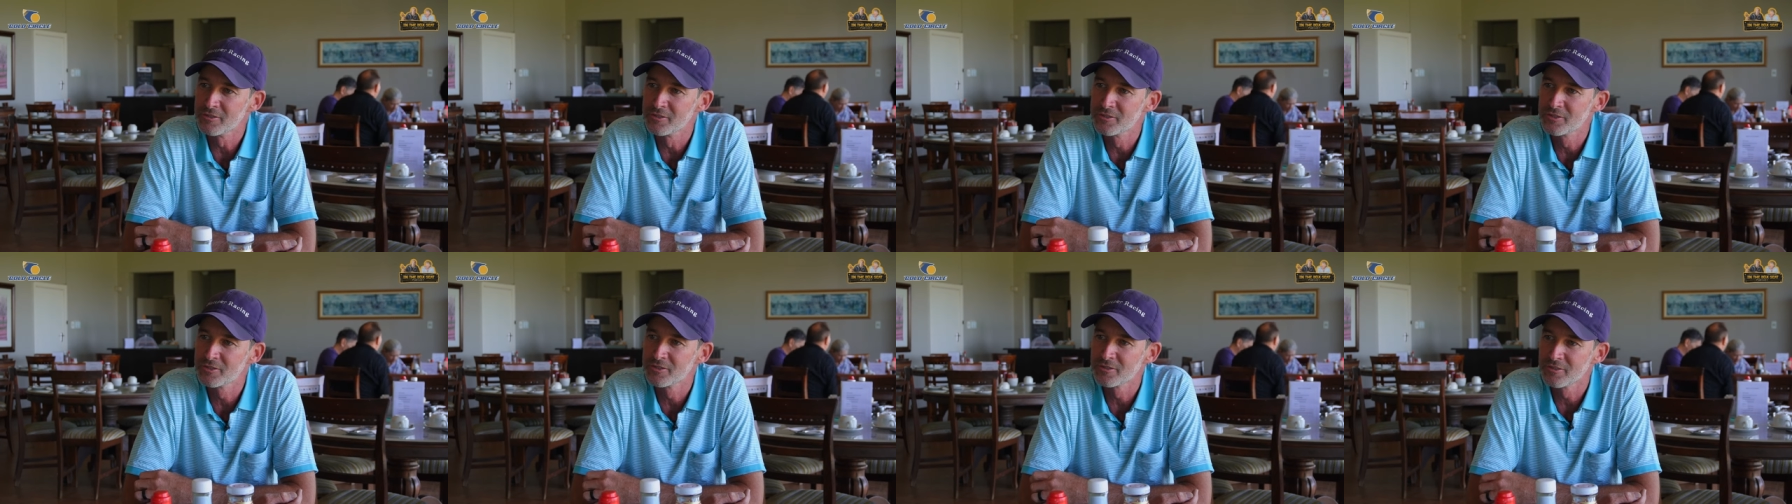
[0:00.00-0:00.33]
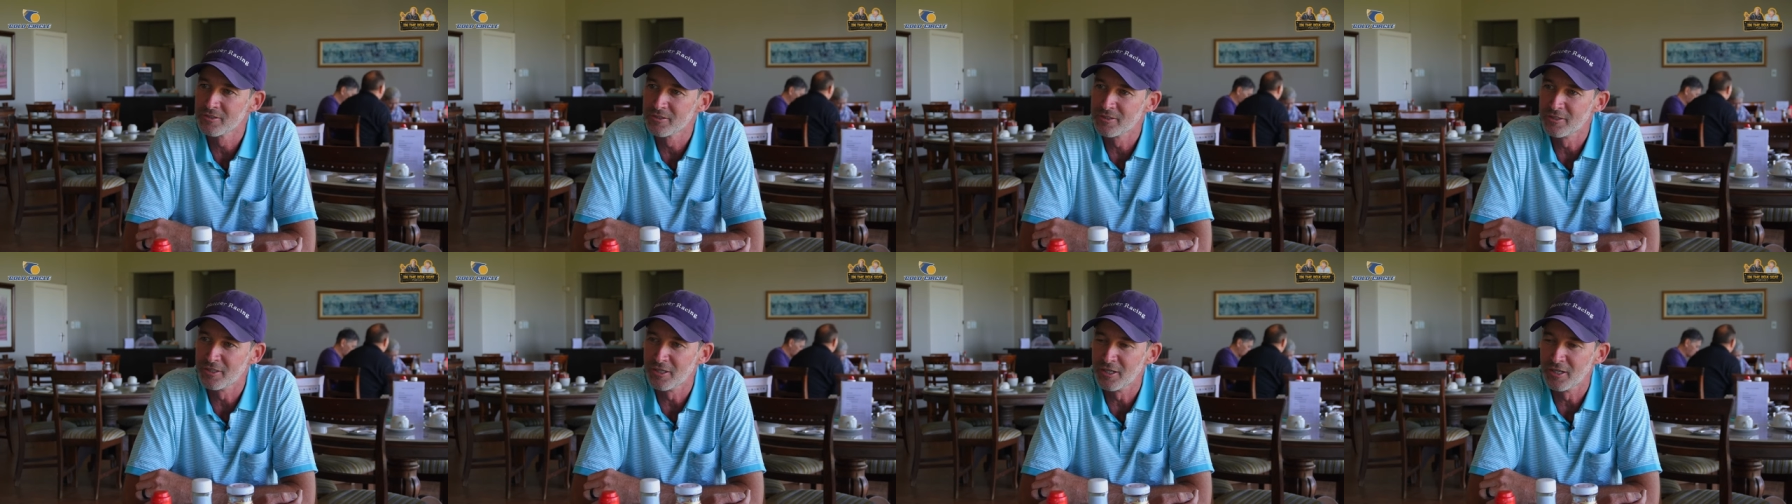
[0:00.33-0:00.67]
and a half
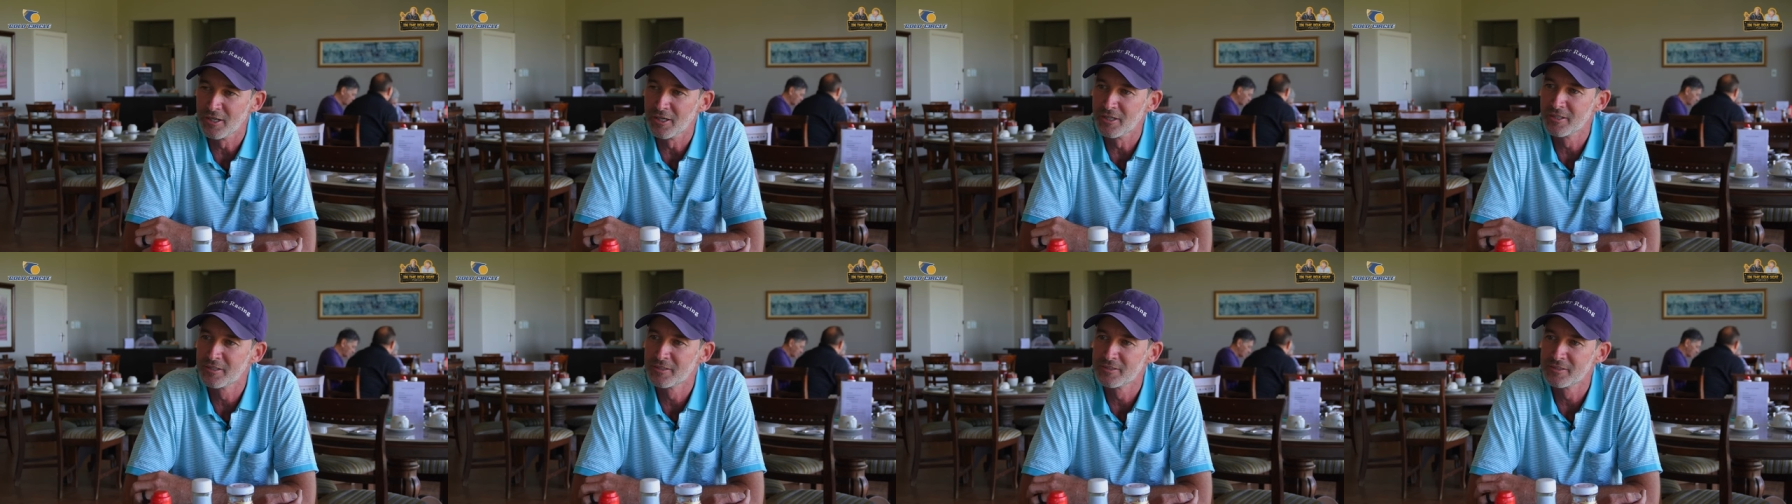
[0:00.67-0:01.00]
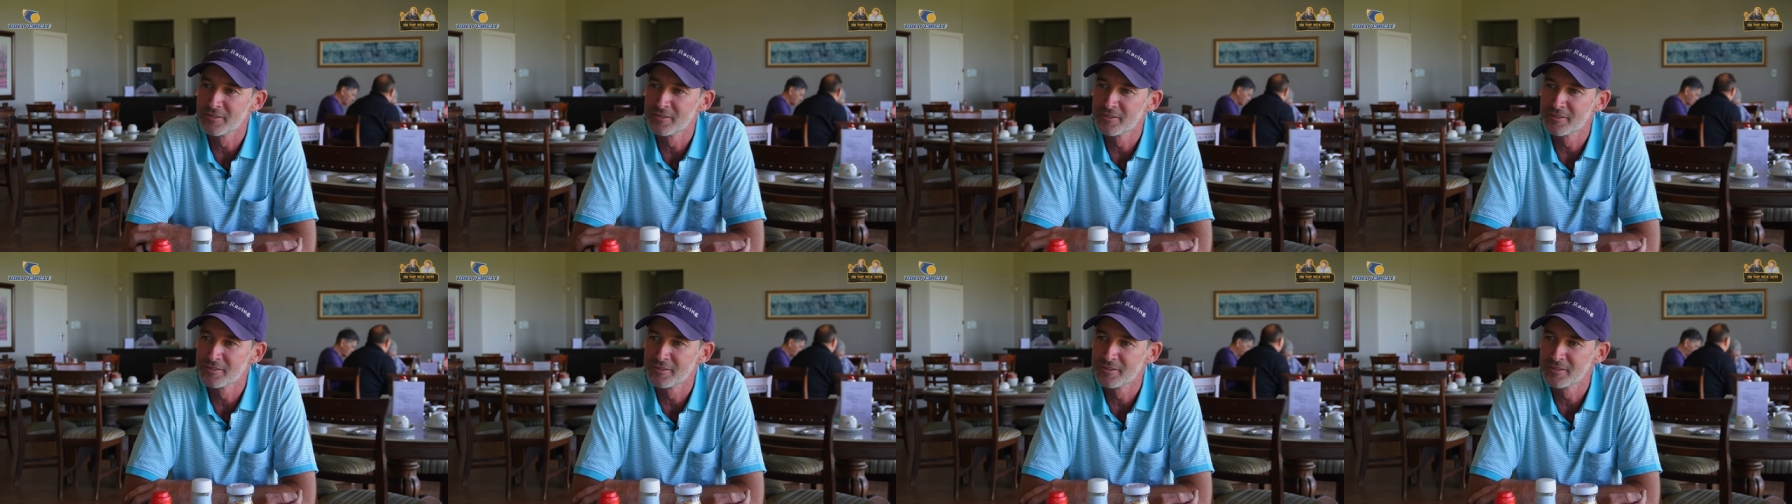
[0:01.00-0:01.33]
years. Yeah. So, I
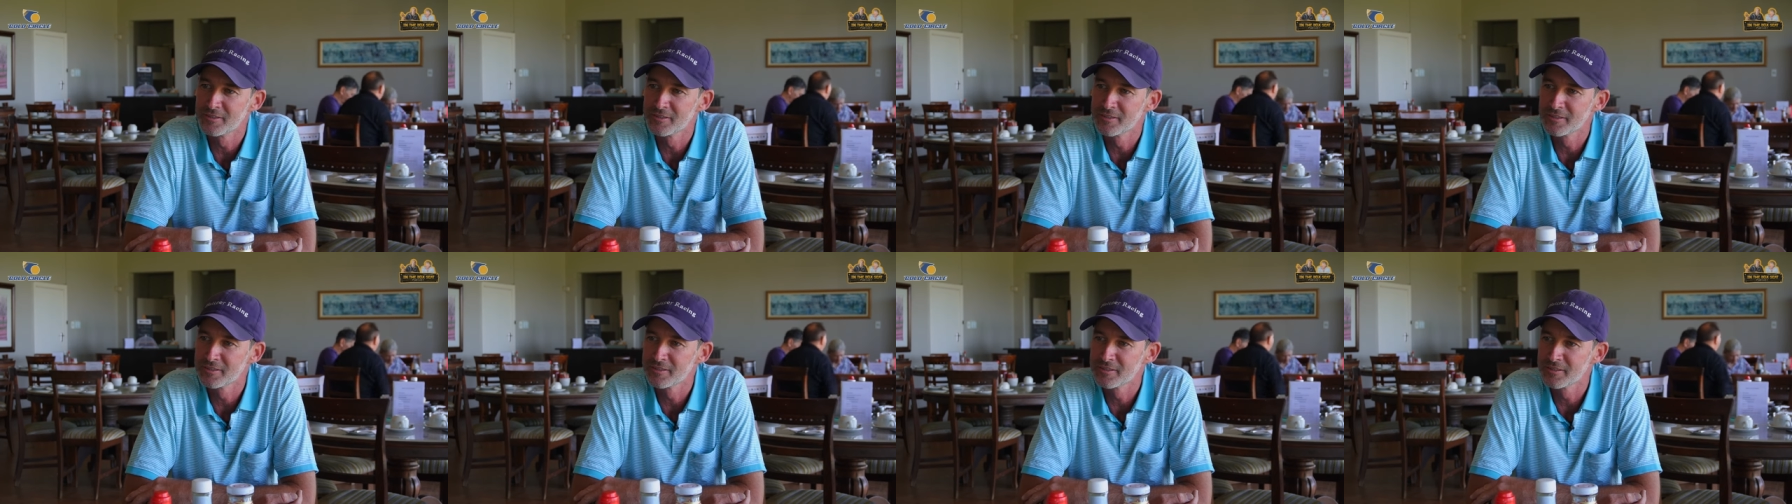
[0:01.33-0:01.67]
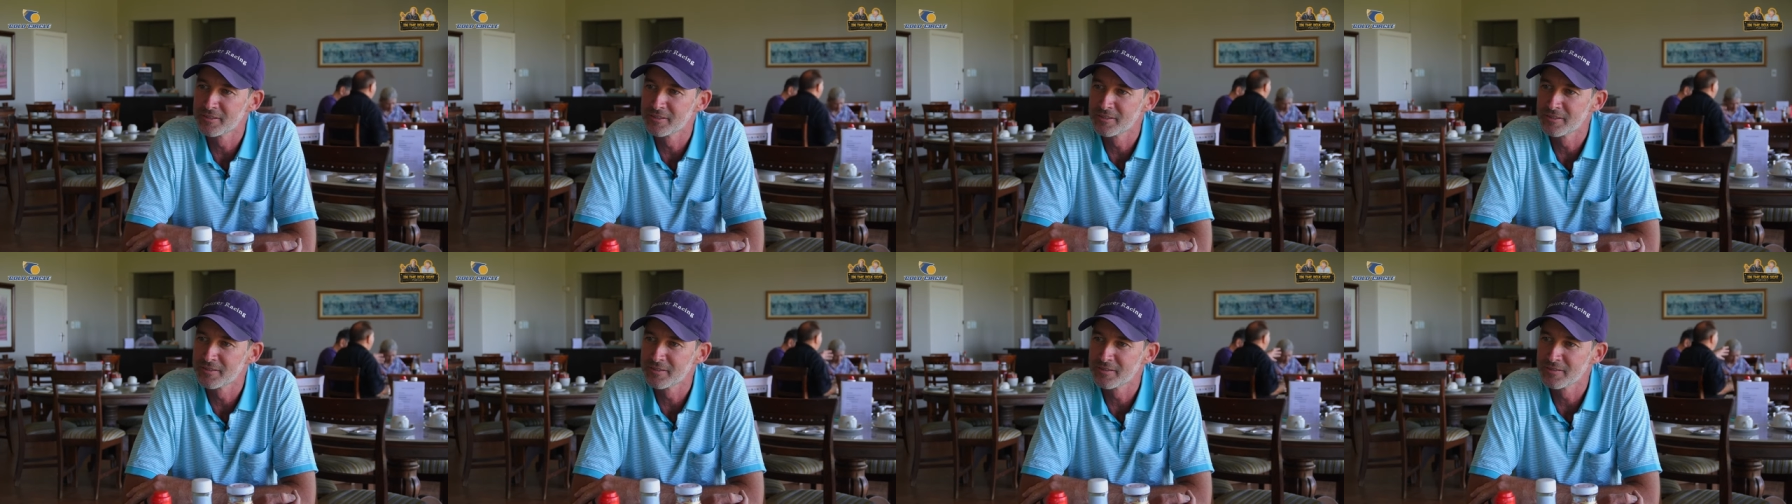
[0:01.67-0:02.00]
mean,
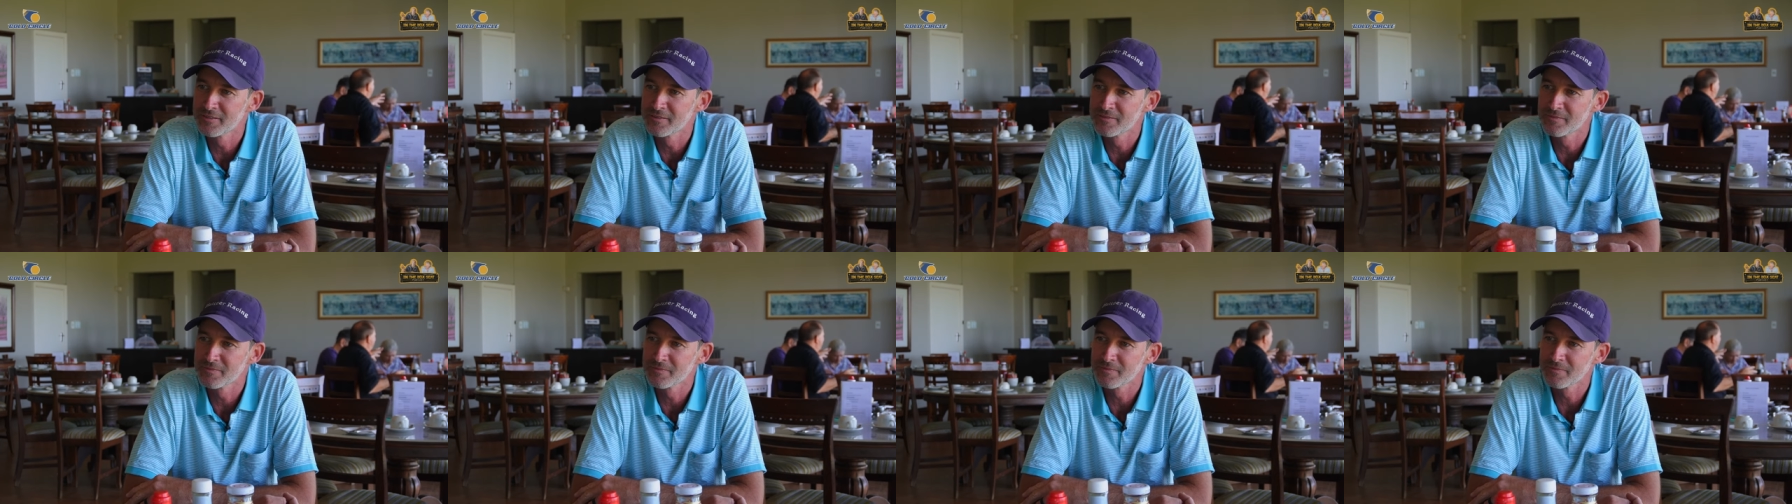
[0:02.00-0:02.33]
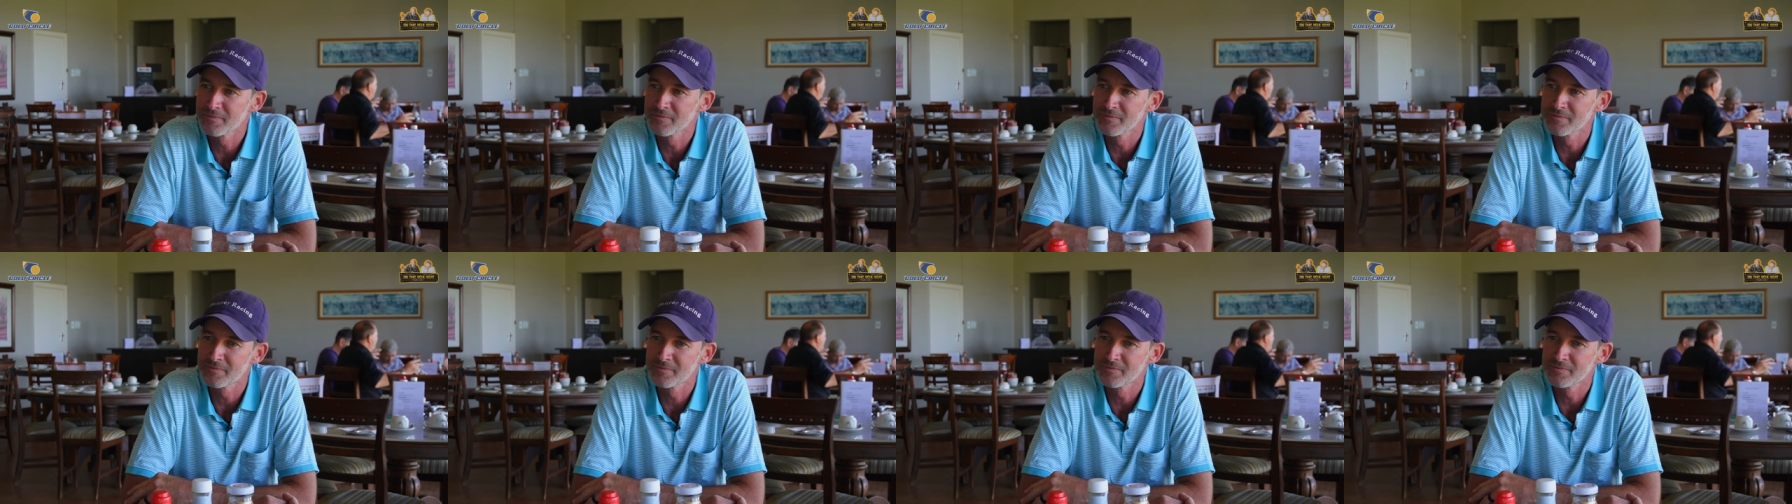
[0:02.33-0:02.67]
there's not
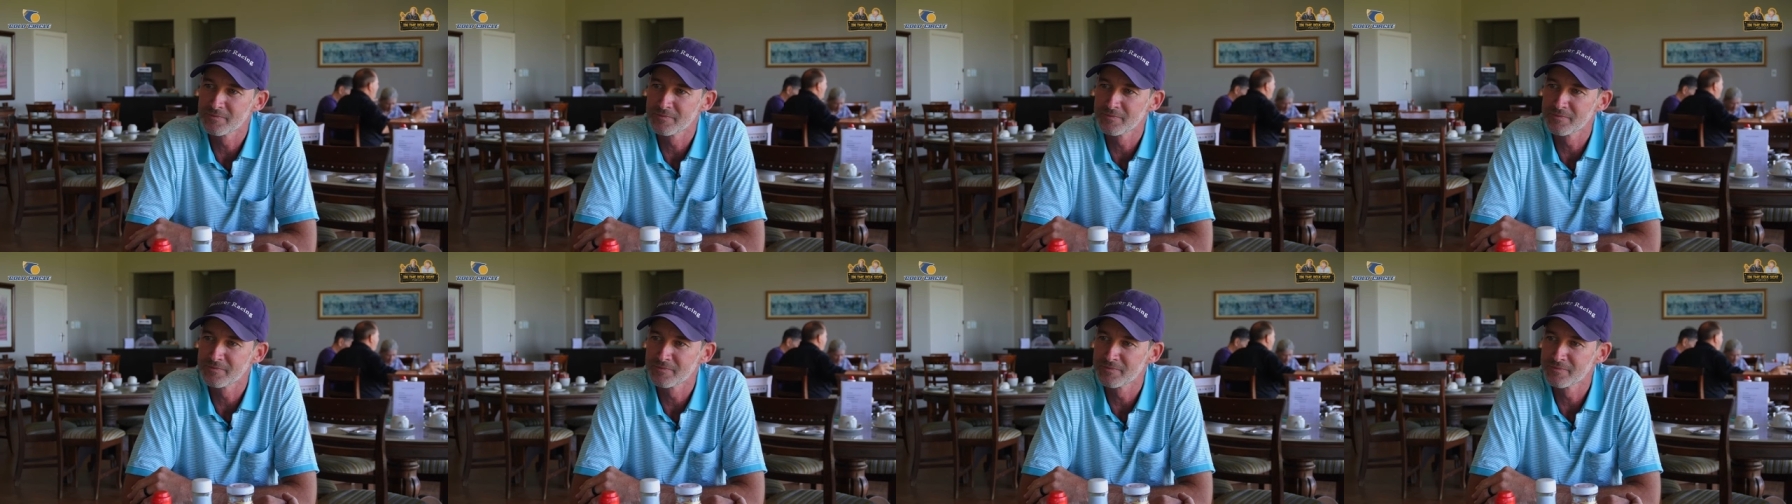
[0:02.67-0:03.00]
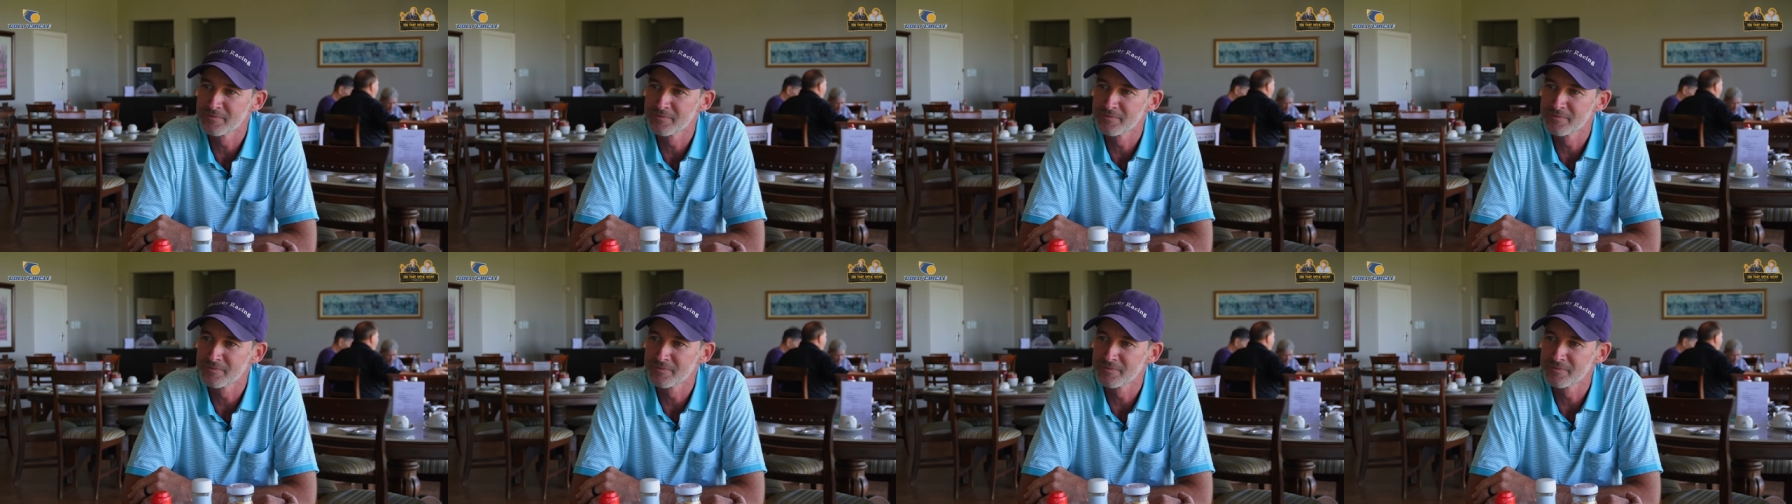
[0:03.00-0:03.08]
many assistants